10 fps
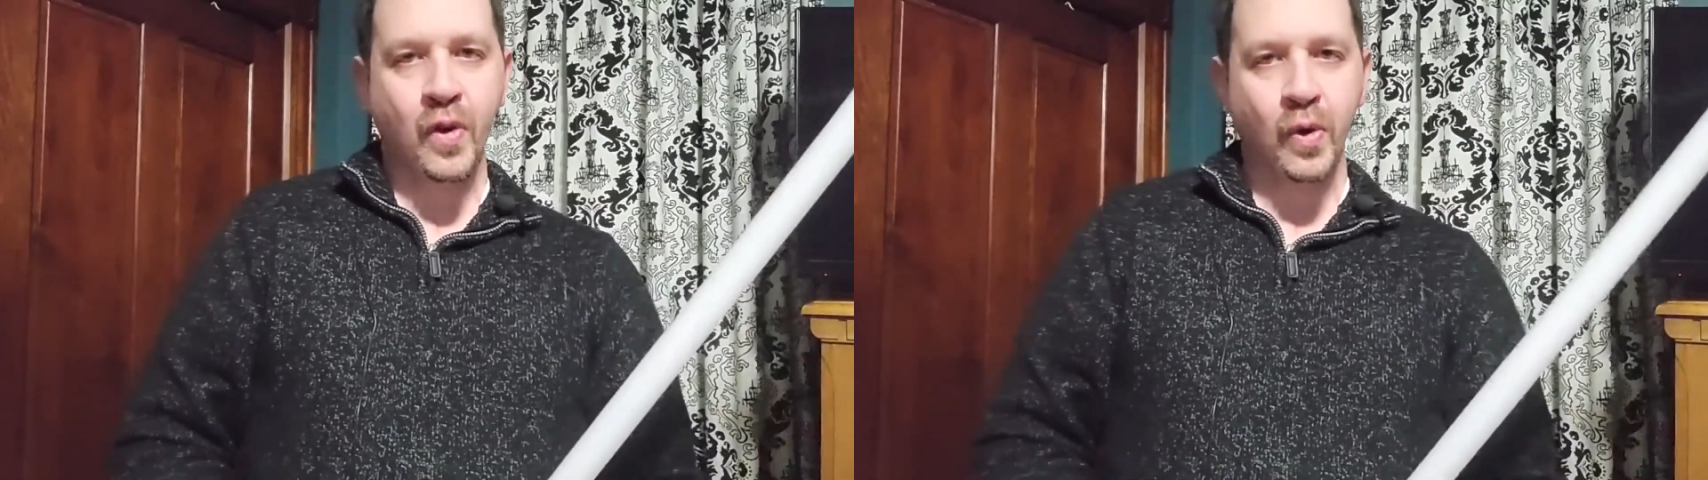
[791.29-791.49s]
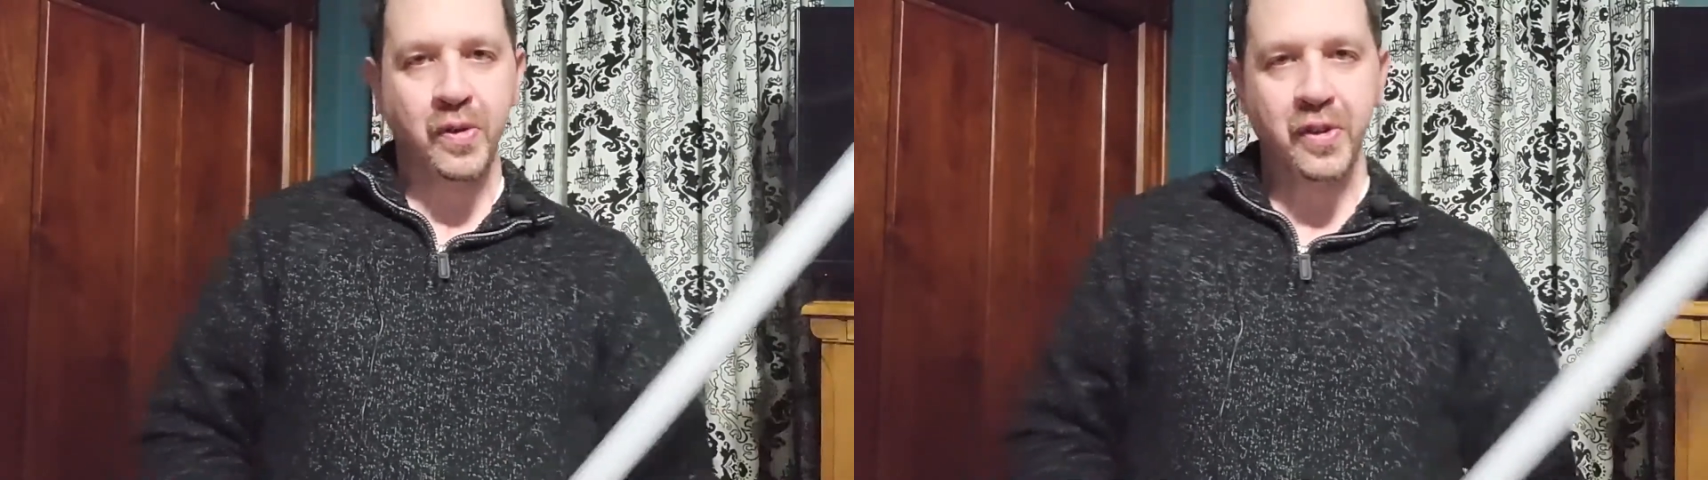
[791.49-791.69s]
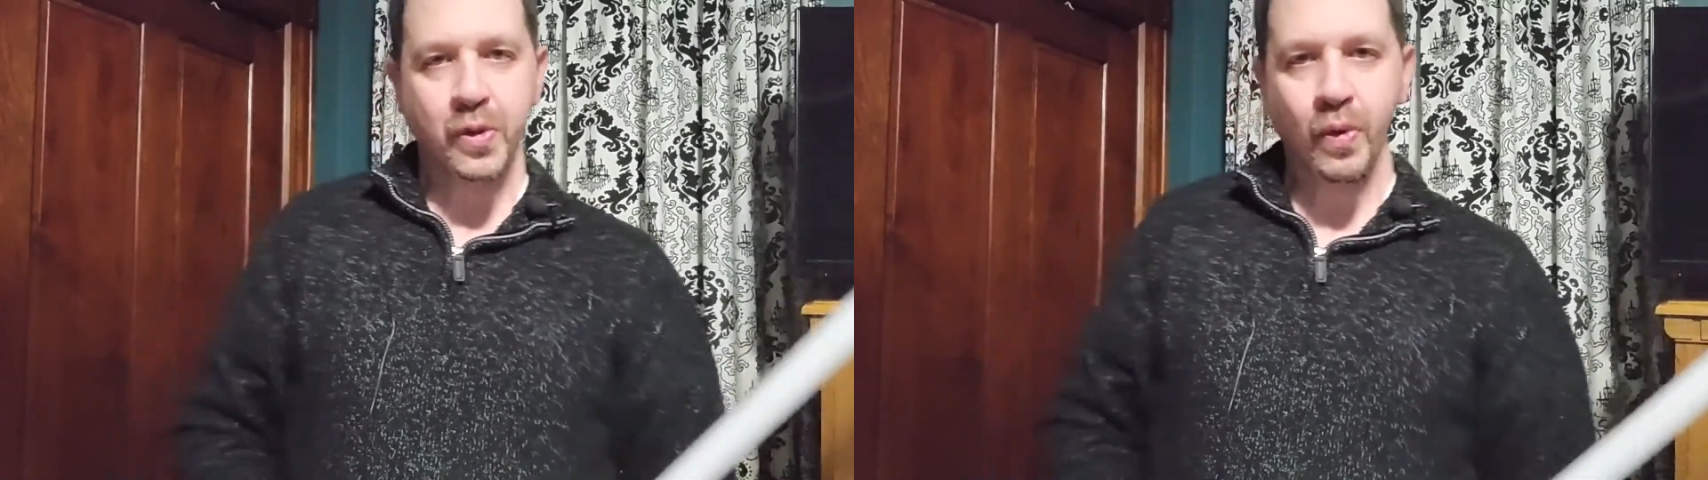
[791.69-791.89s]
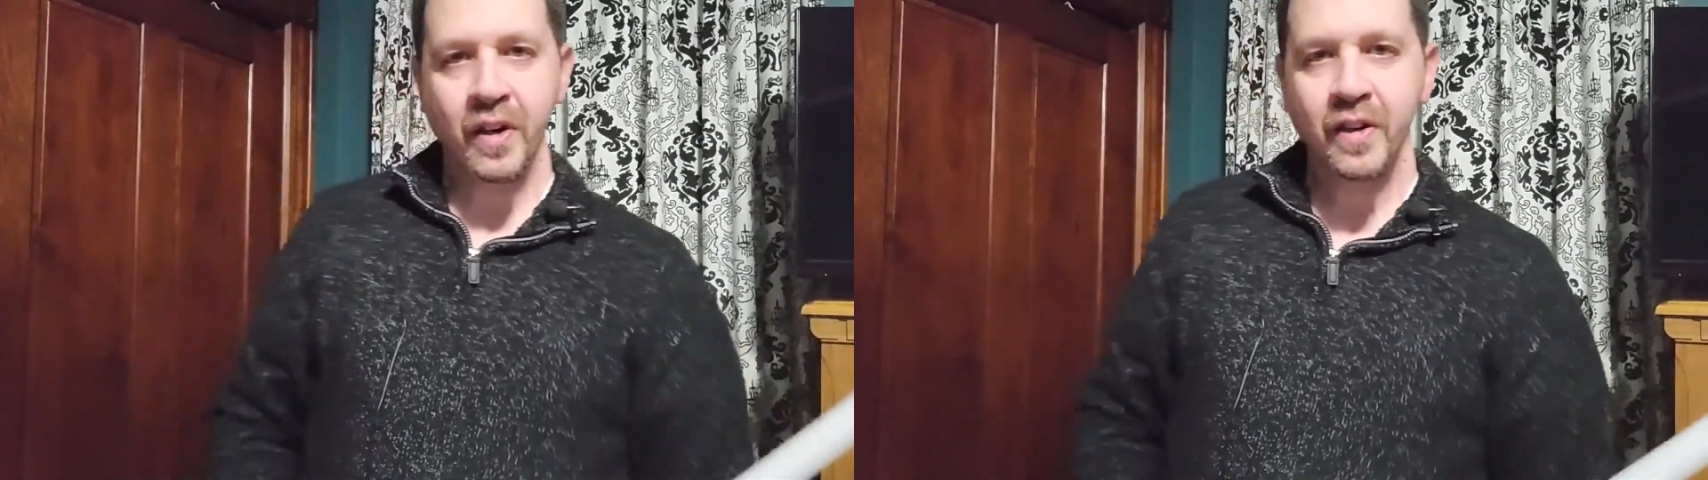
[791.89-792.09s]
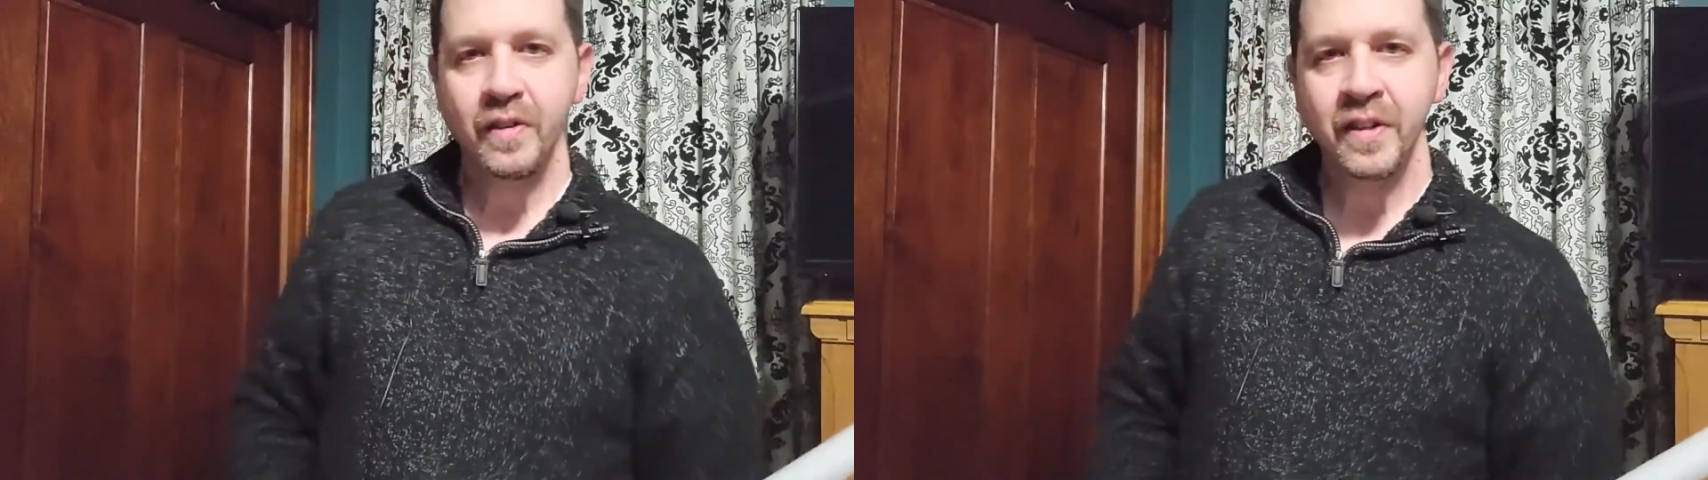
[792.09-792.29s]
those as
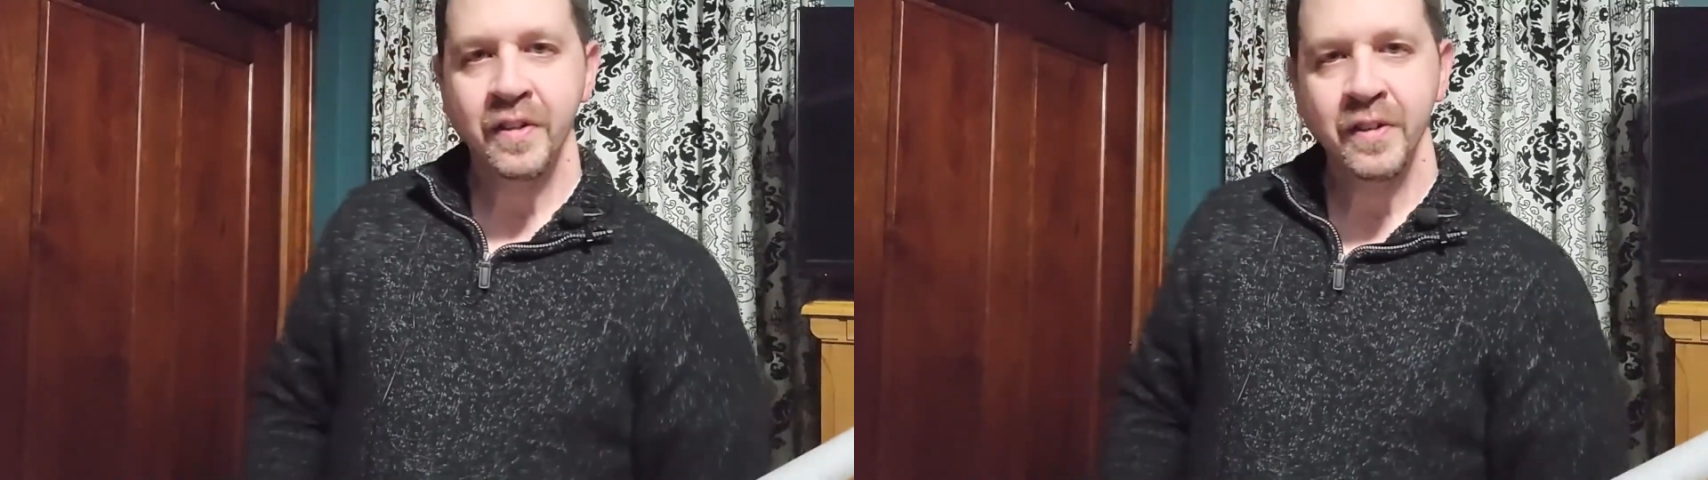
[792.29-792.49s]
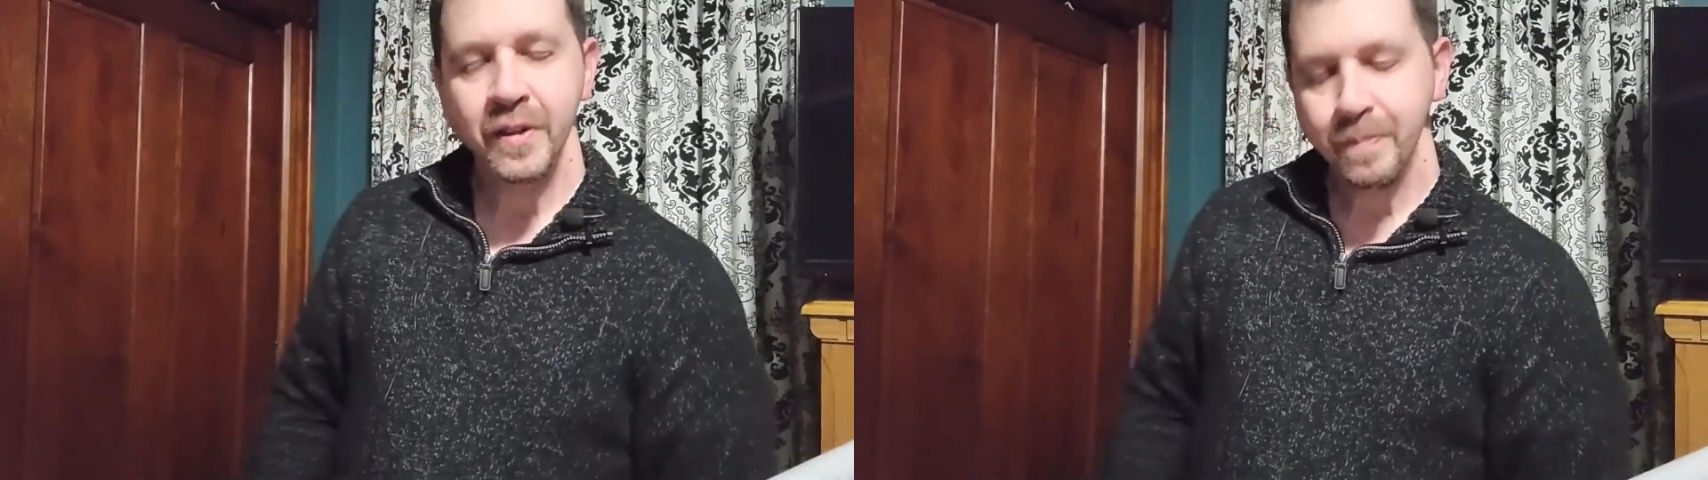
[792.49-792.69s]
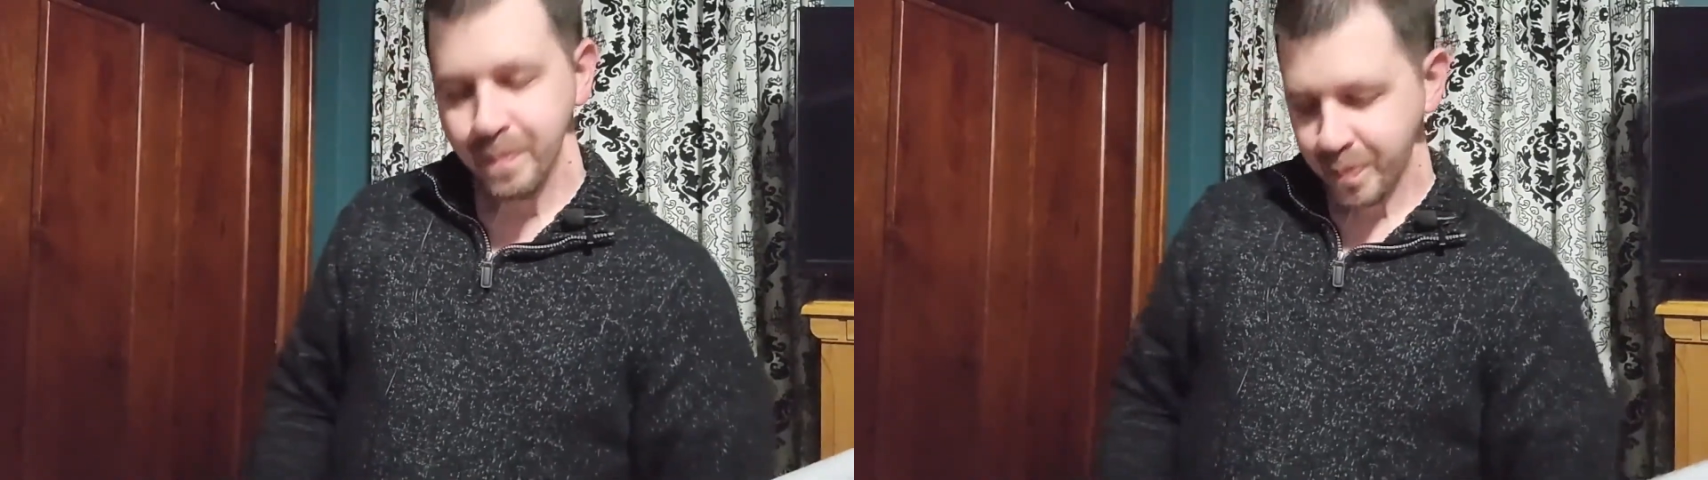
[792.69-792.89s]
well. And